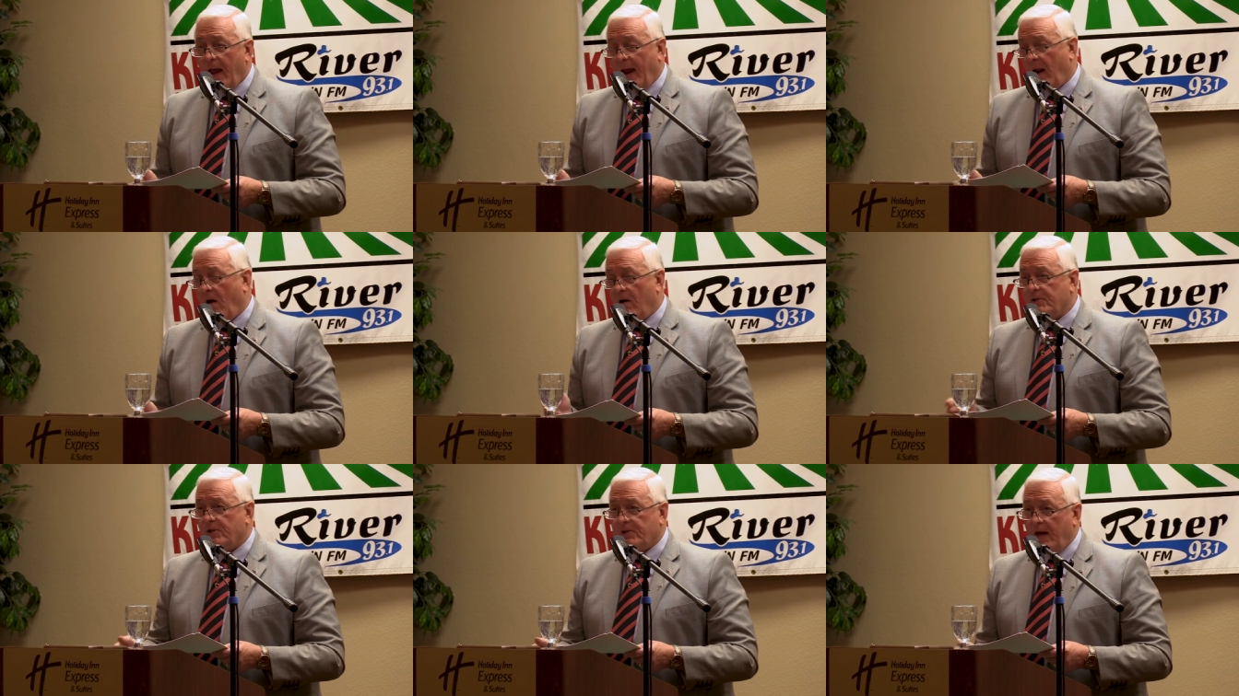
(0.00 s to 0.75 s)
And I'll
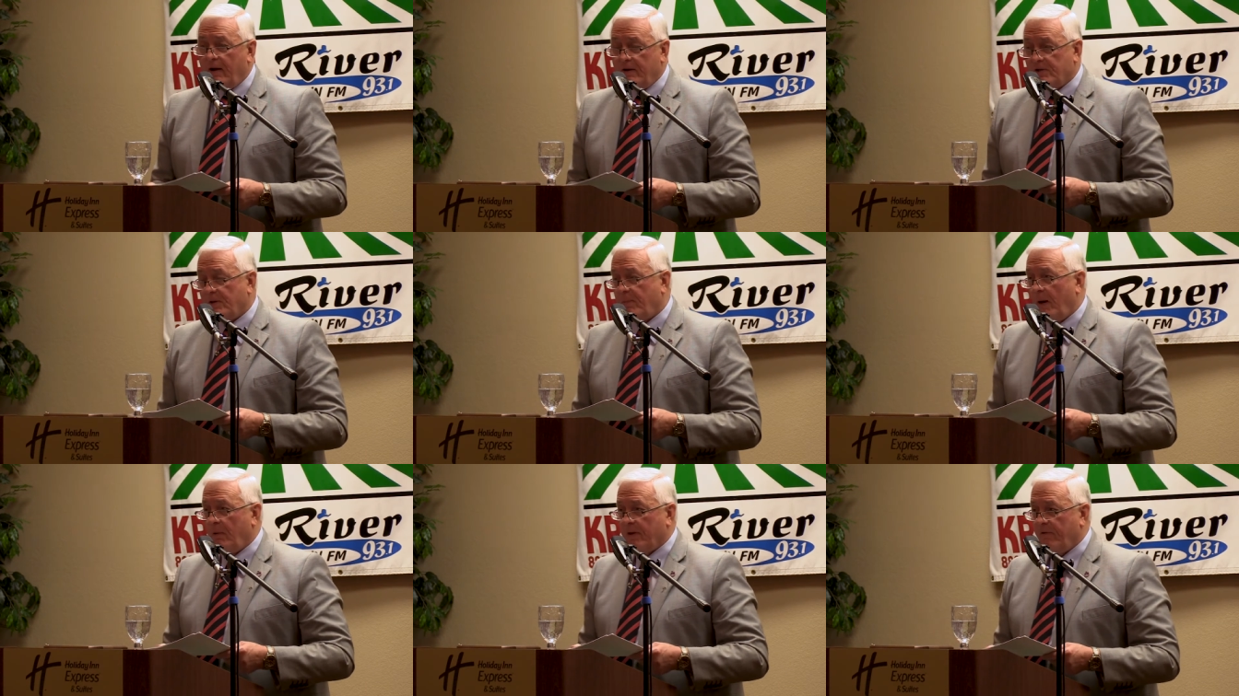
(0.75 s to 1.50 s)
also tell you, as a
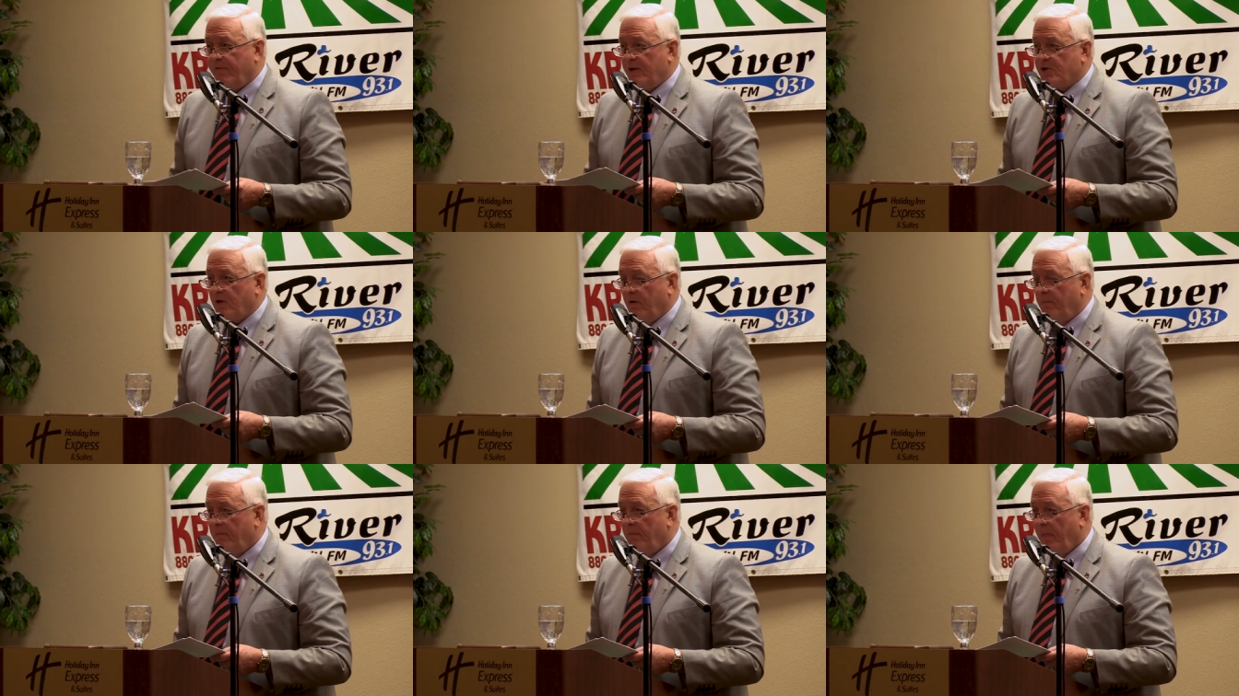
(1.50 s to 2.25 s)
public
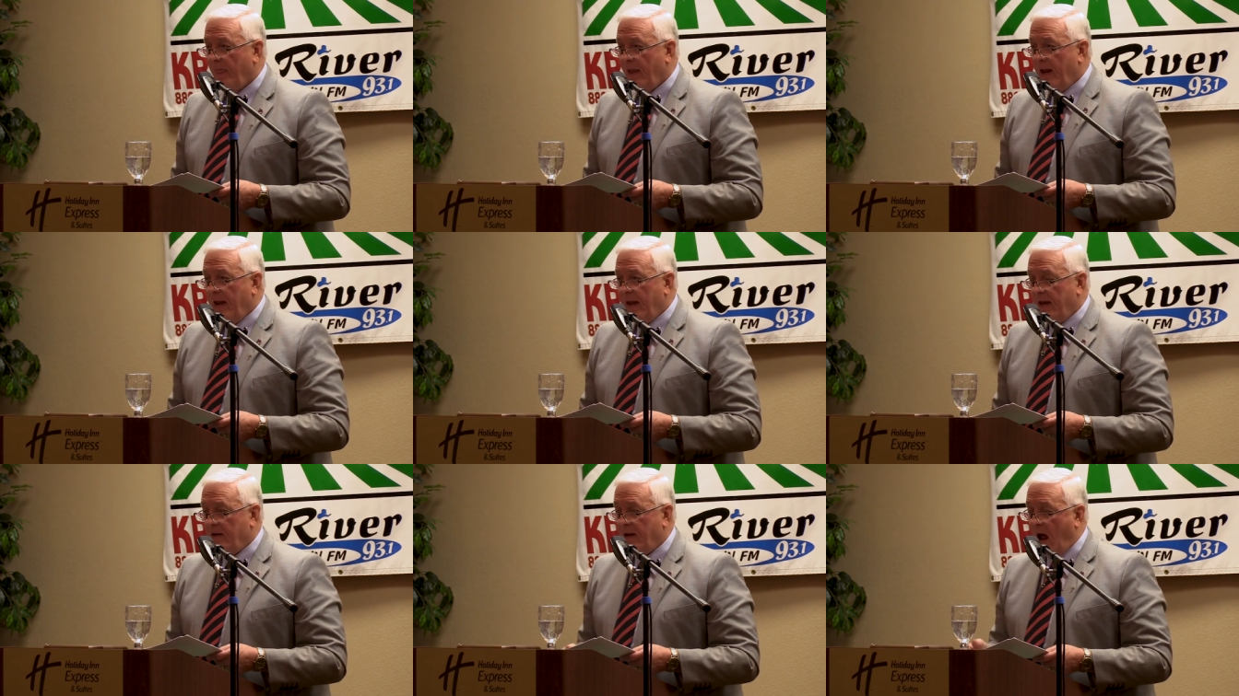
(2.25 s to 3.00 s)
official,
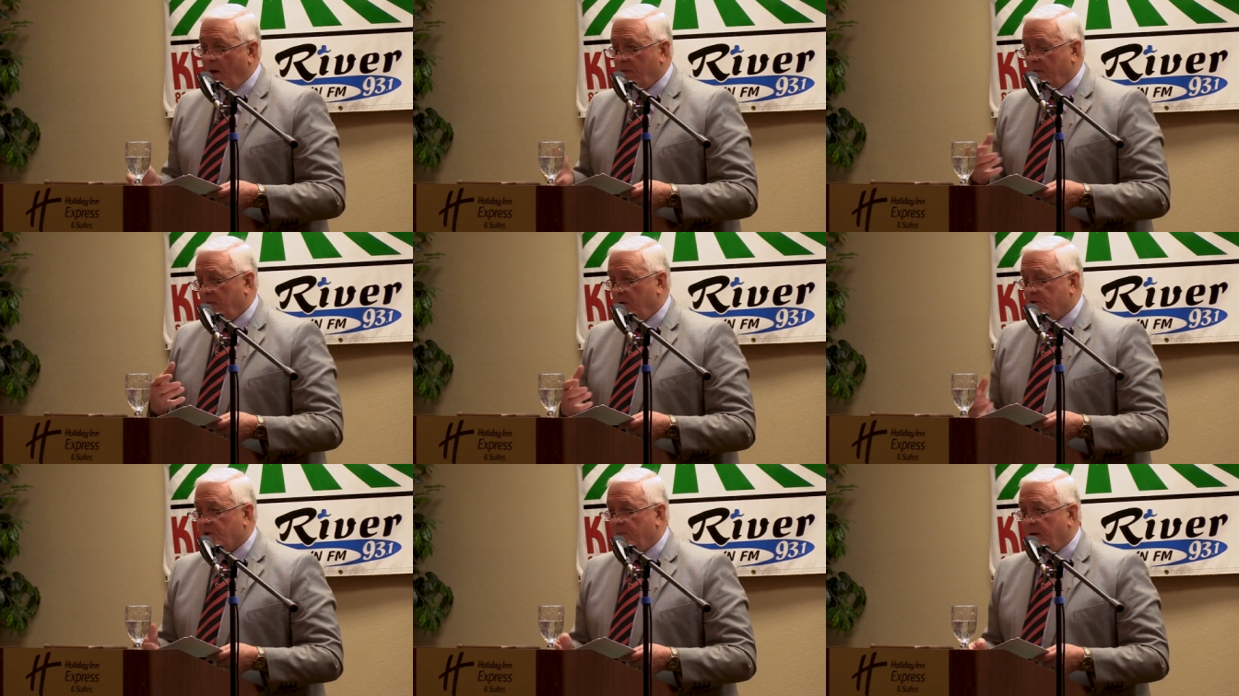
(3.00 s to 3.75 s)
it now
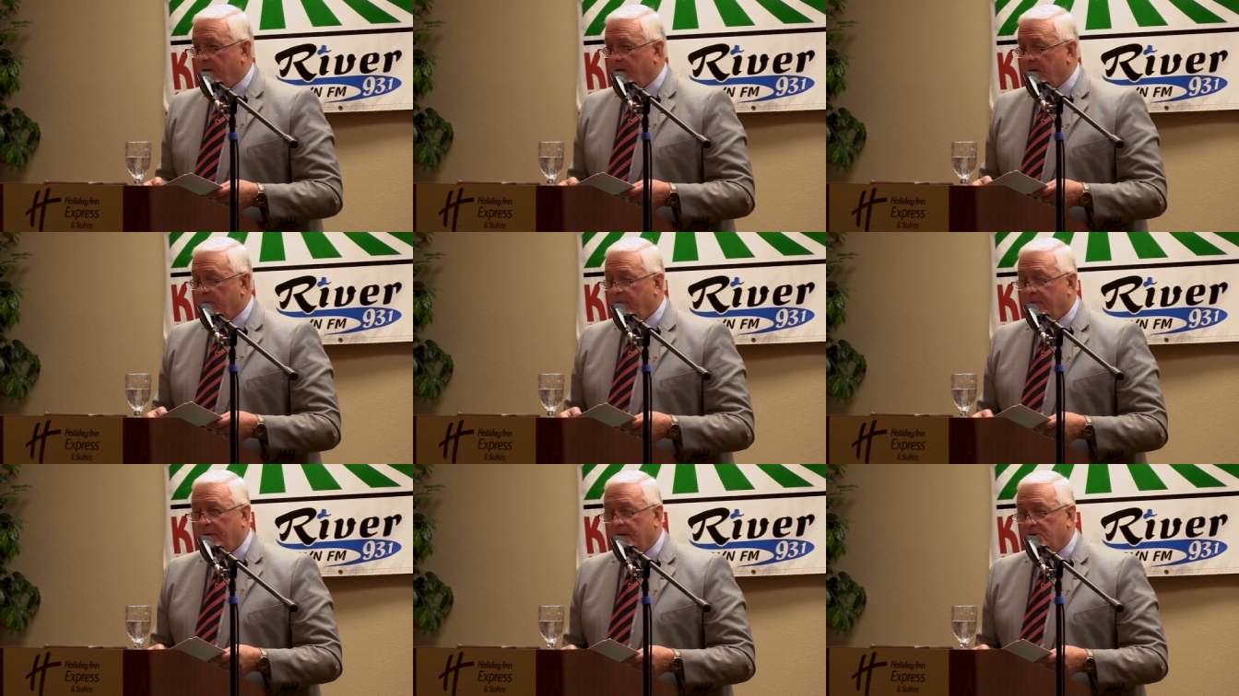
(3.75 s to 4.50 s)
used to be the,
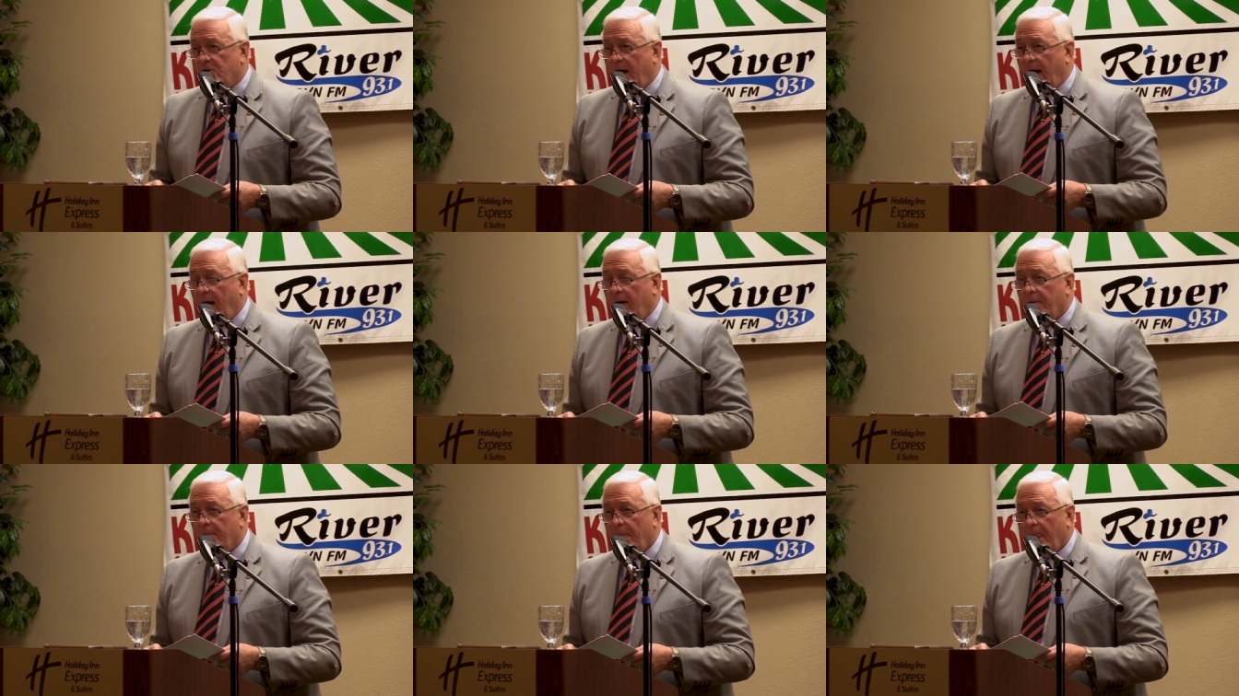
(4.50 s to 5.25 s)
the chair
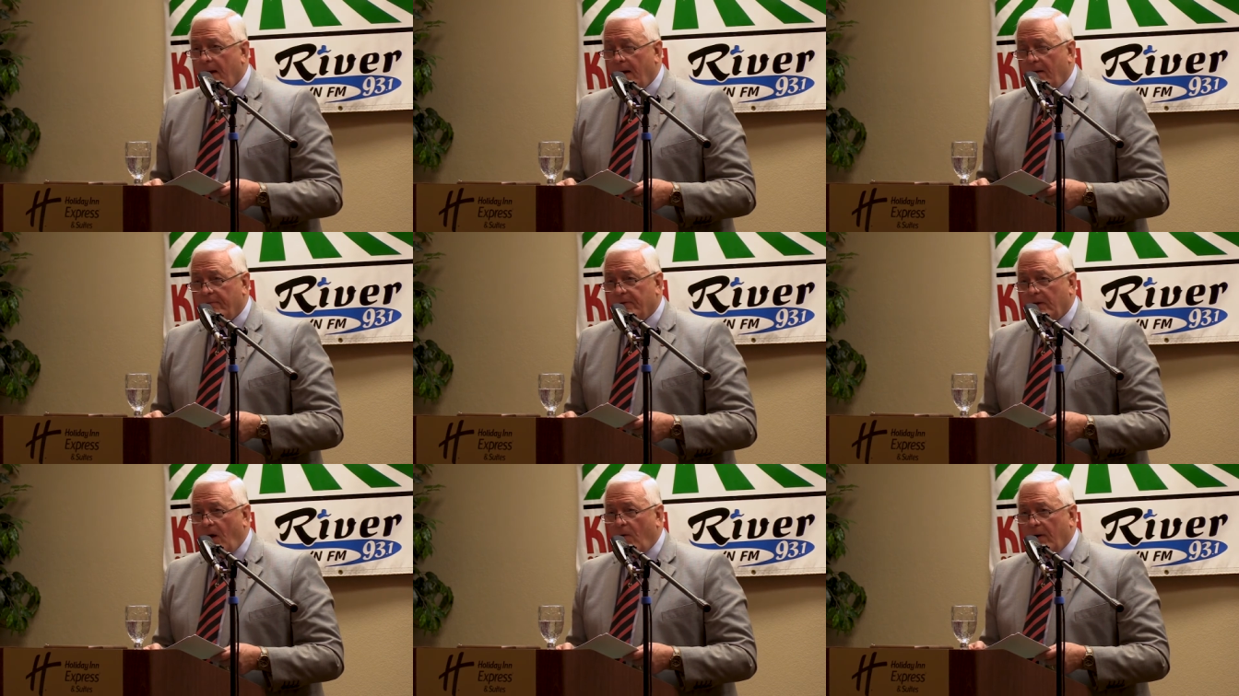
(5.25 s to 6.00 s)
of
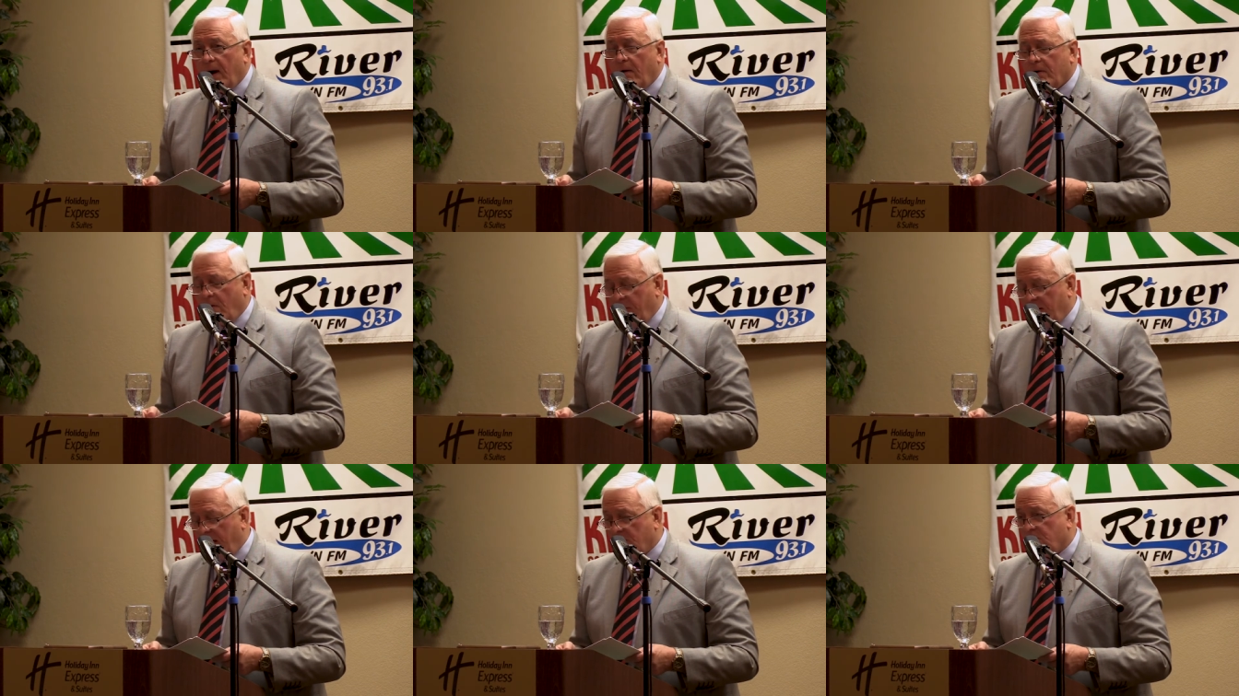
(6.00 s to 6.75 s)
the Lower
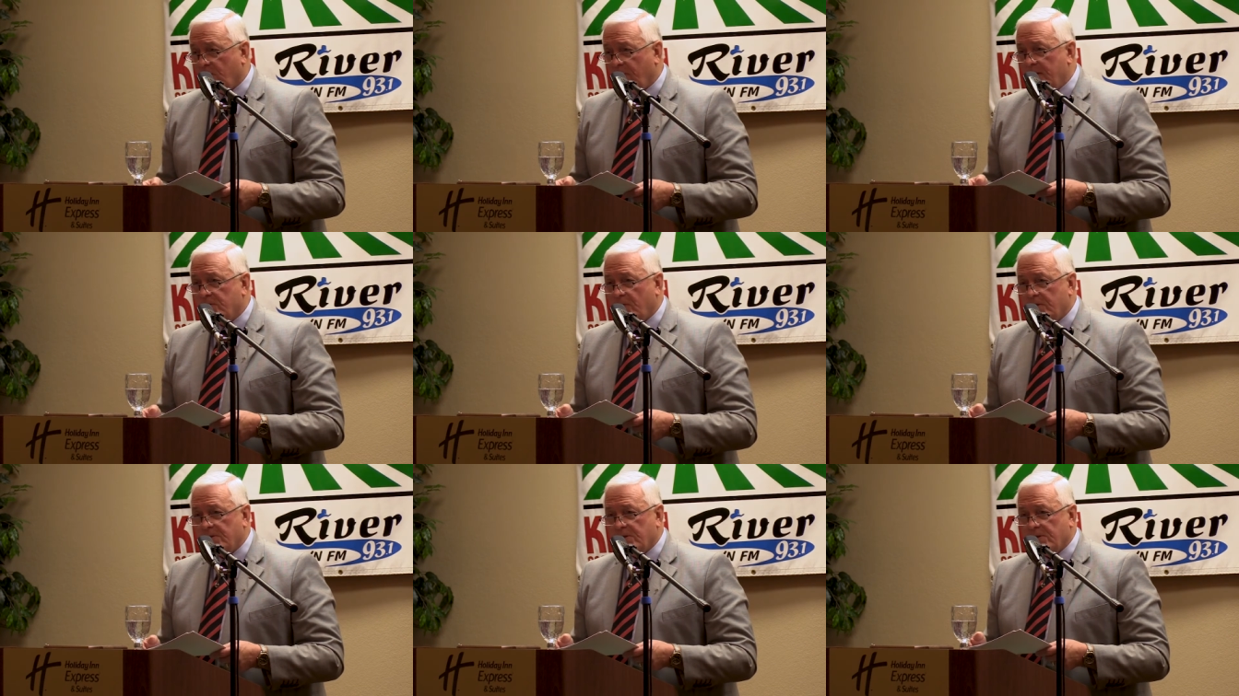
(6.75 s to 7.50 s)
Elkhorn Natural
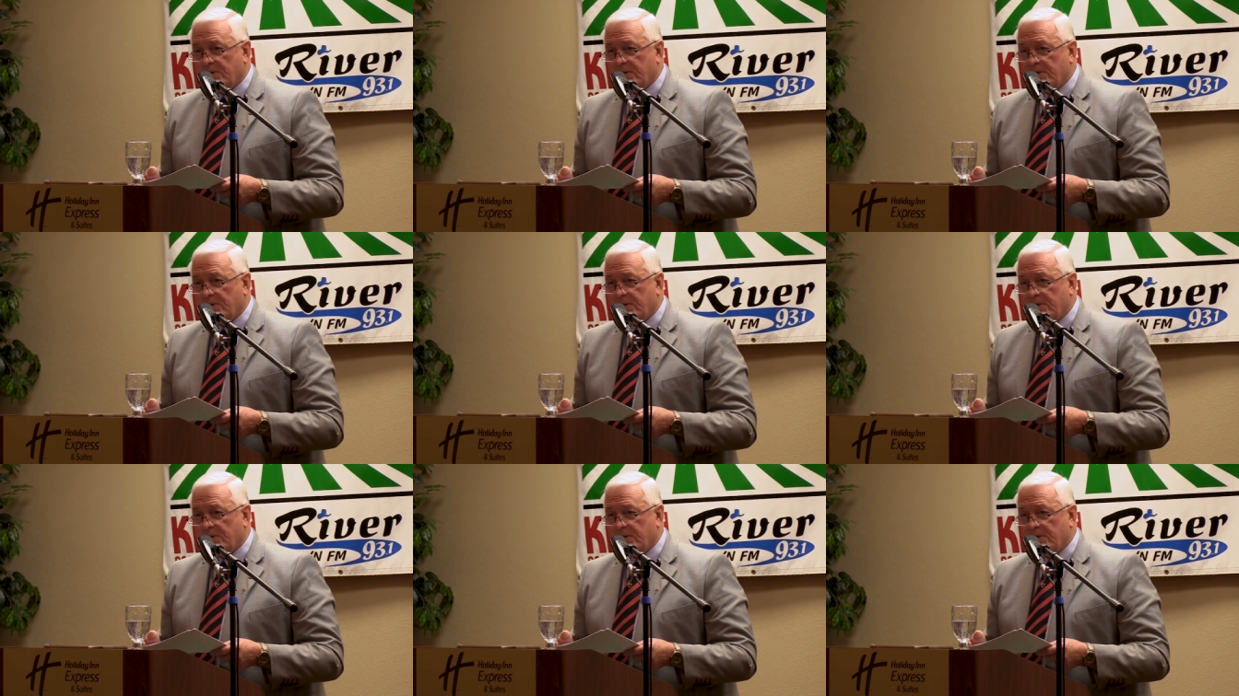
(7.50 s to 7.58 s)
Resources